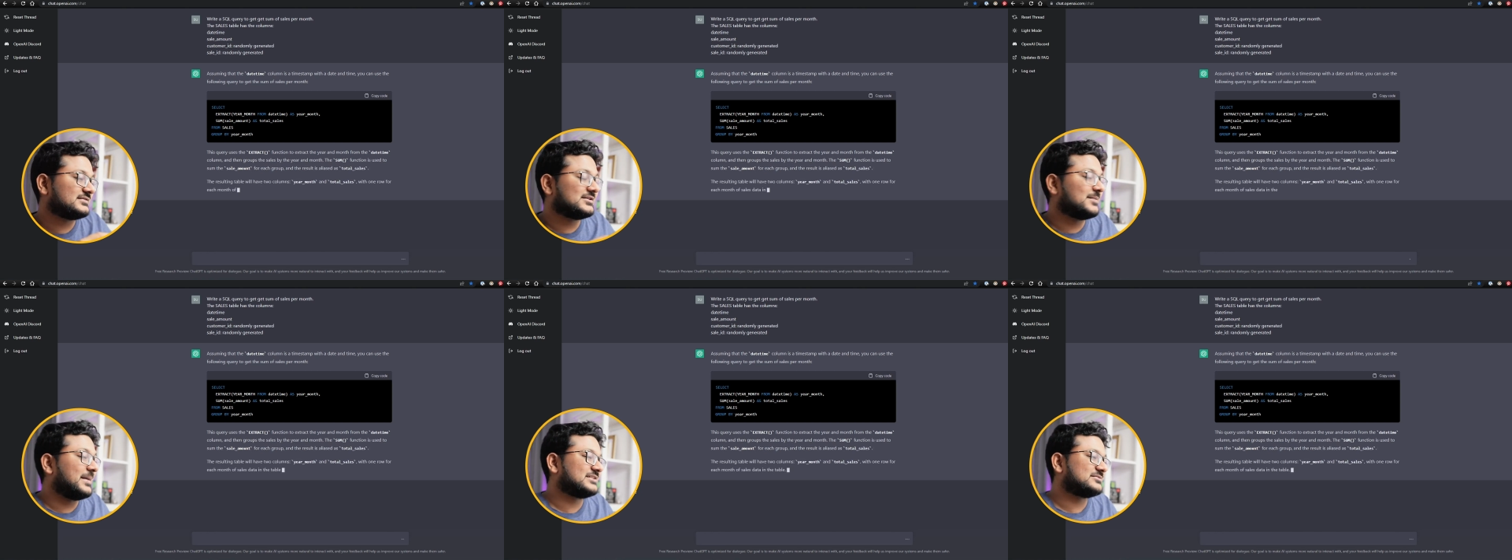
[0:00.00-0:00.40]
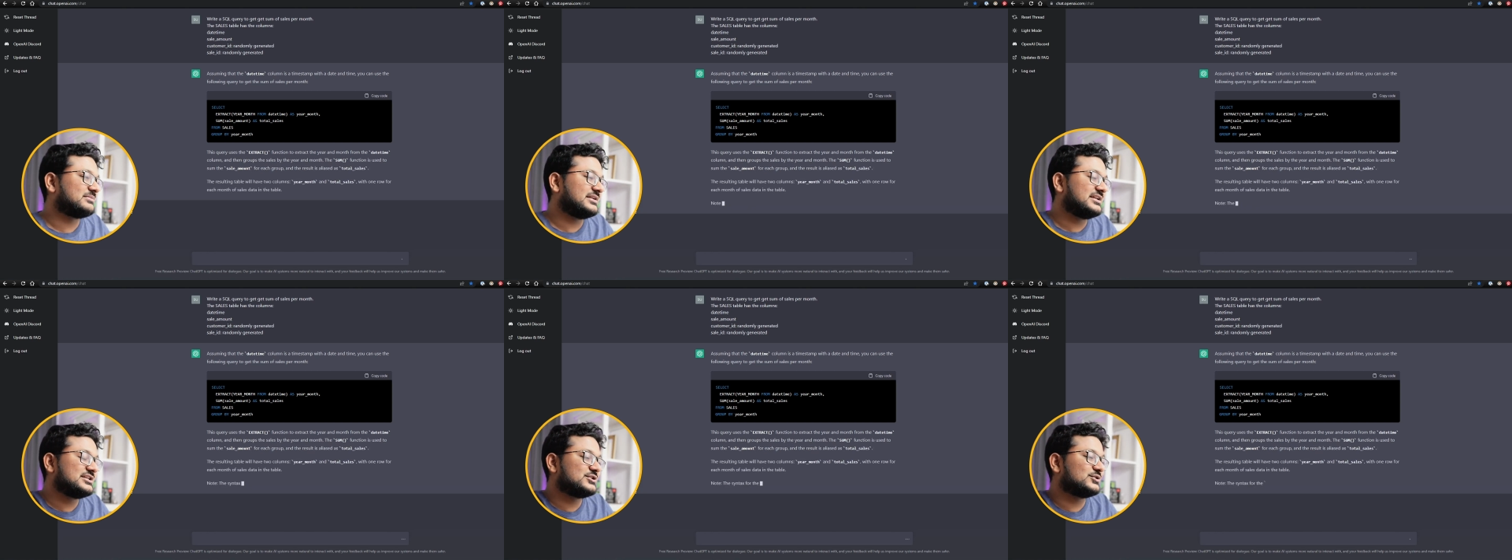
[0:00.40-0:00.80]
some
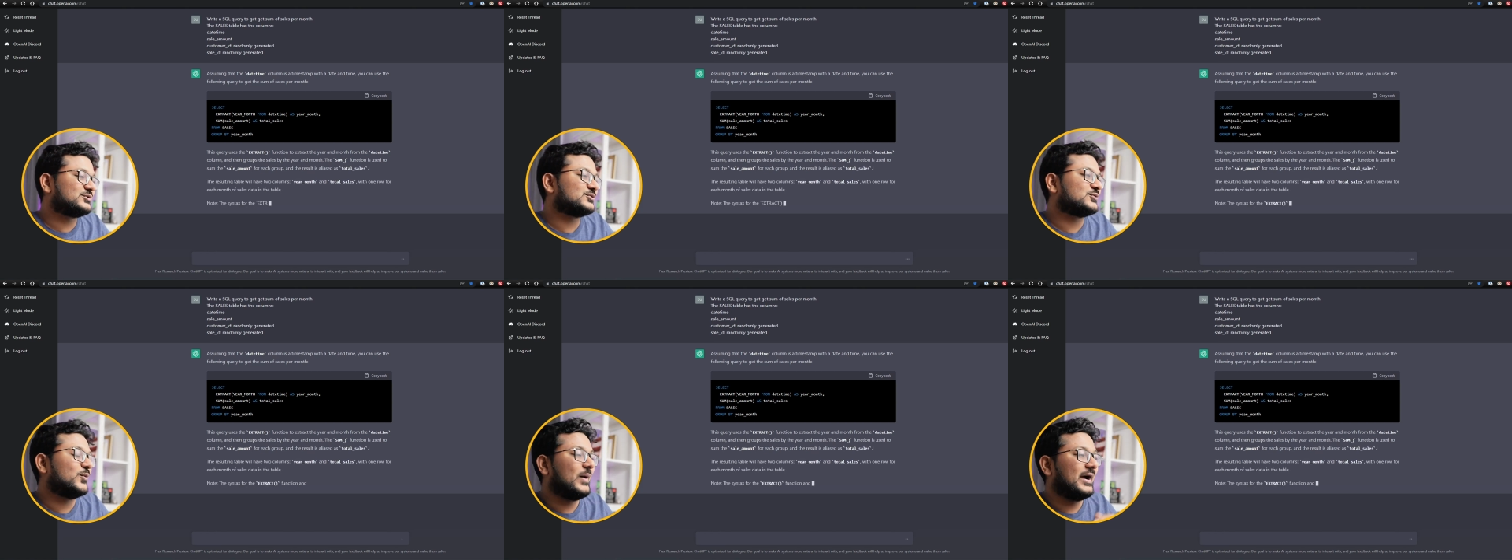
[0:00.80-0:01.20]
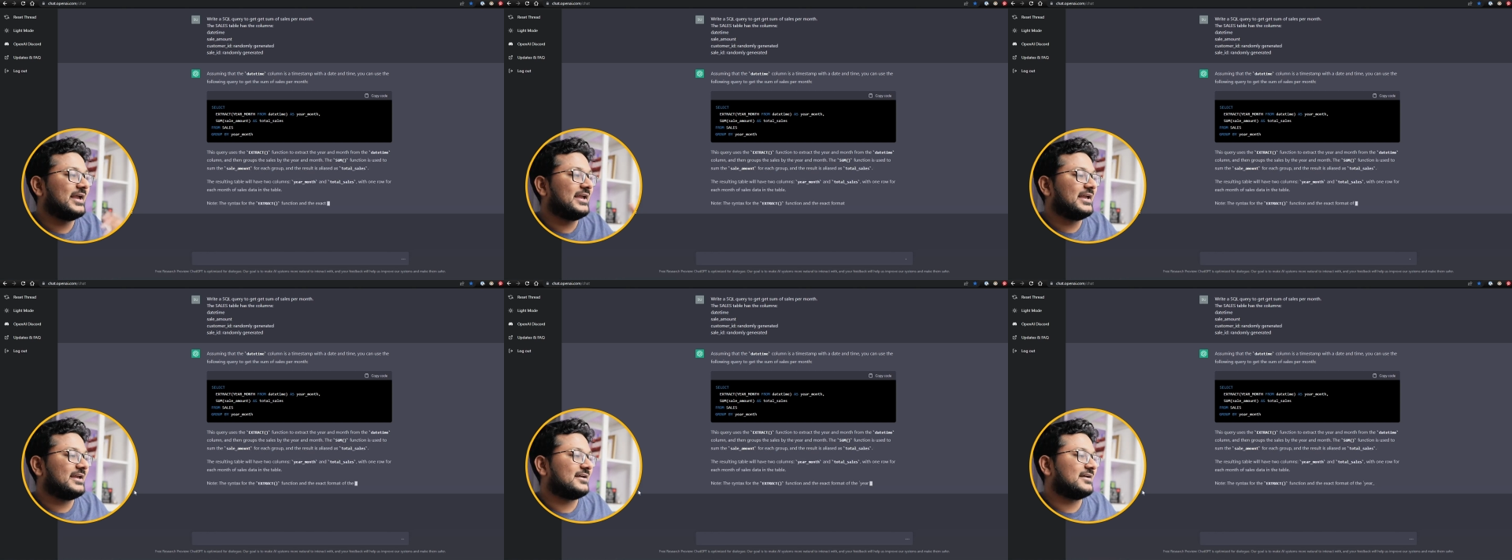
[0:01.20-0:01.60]
explanation to
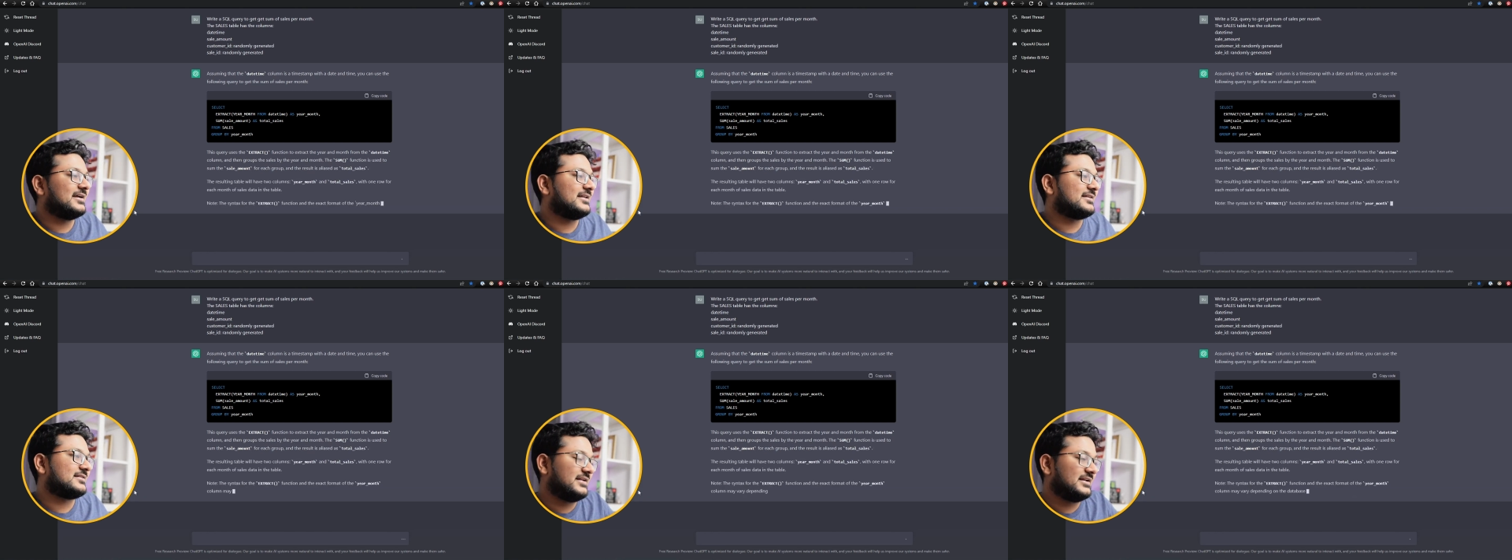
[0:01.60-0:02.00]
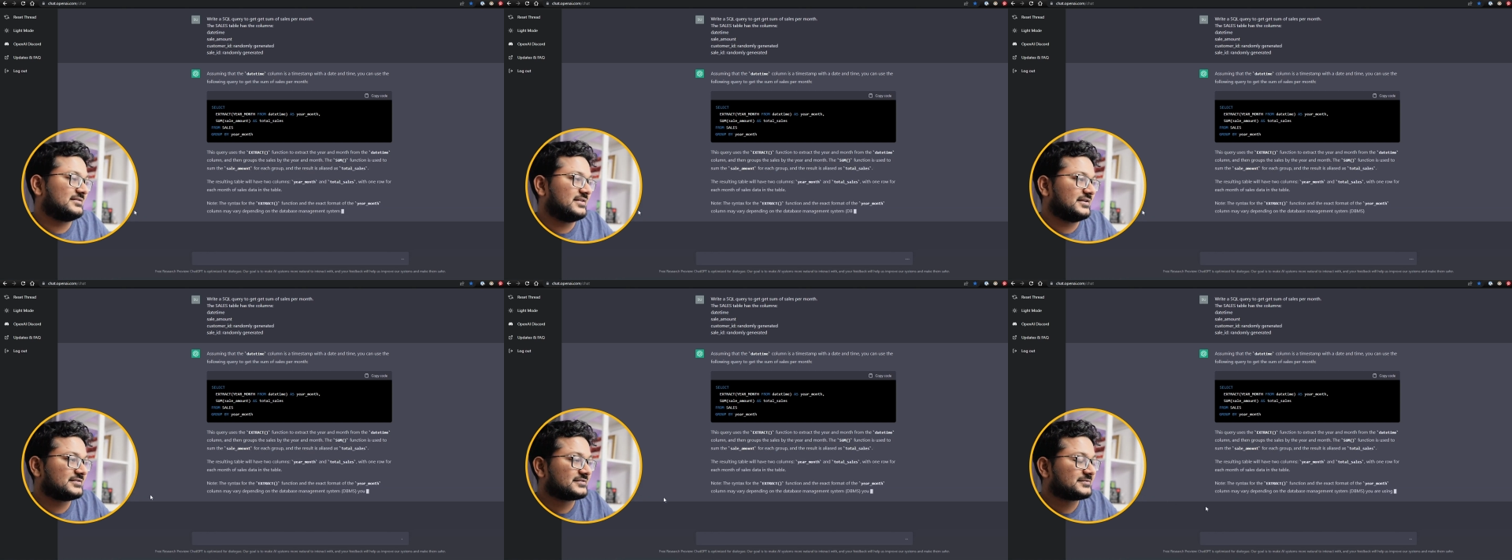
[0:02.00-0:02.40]
why it did
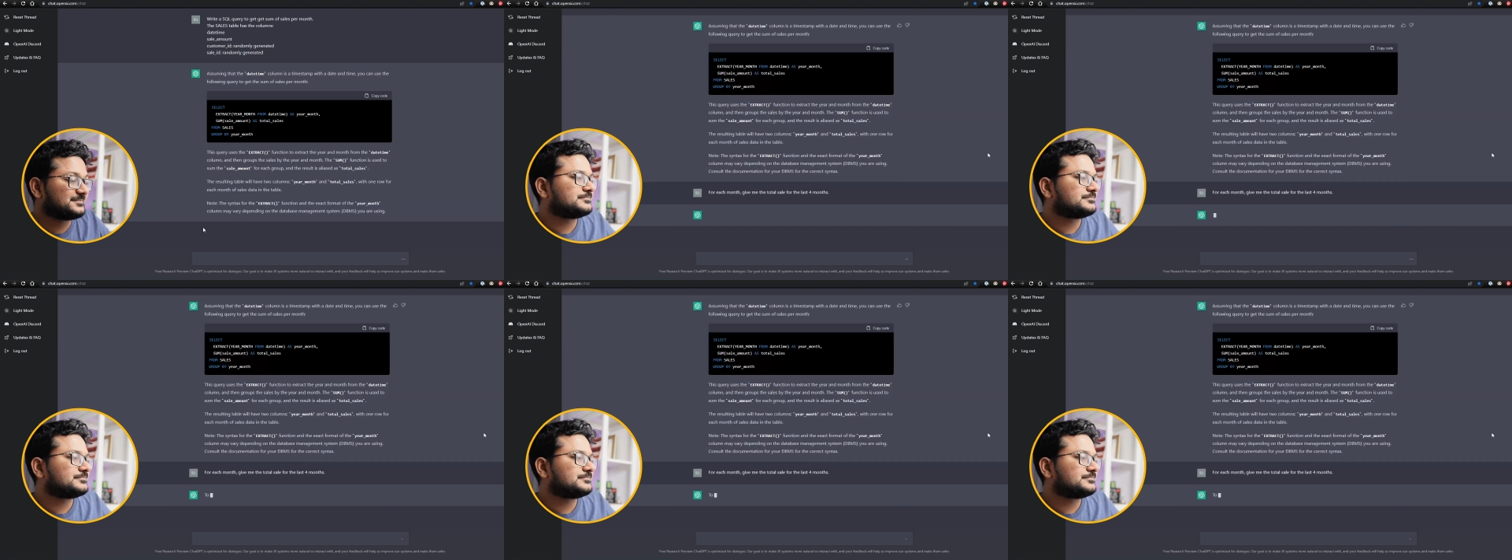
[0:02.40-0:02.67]
this.